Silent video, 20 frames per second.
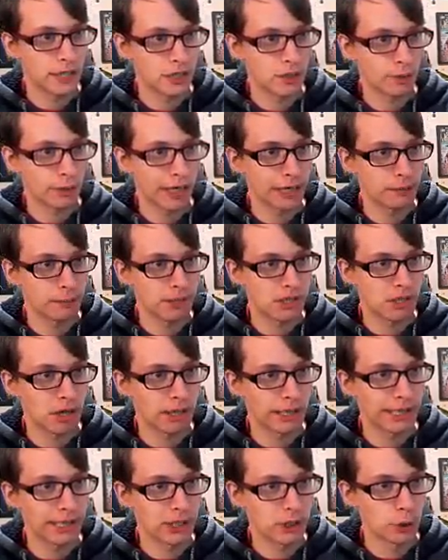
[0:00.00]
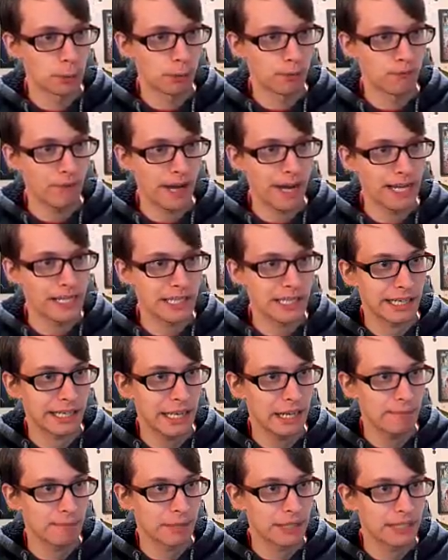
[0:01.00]
just randomly start getting super fast, and I
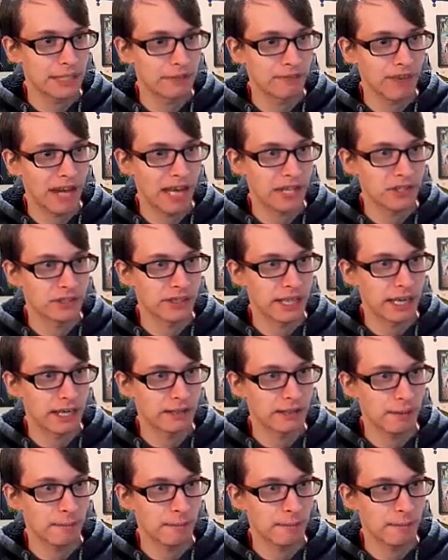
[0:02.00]
can't be any faster than that.